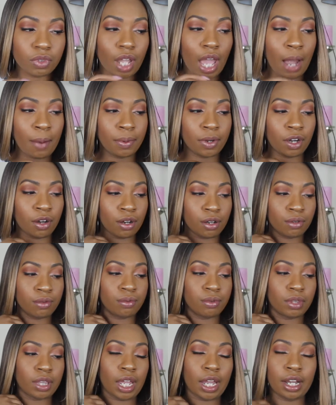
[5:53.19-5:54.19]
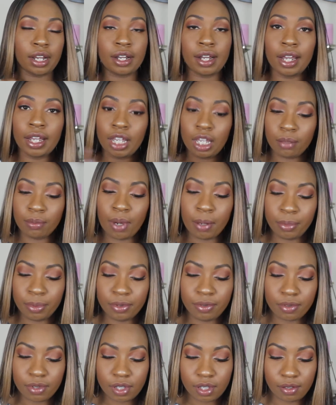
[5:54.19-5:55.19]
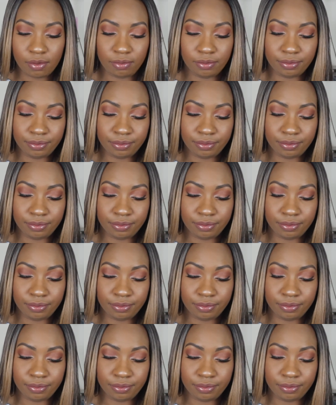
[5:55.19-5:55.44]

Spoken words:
I would go there and get my boots.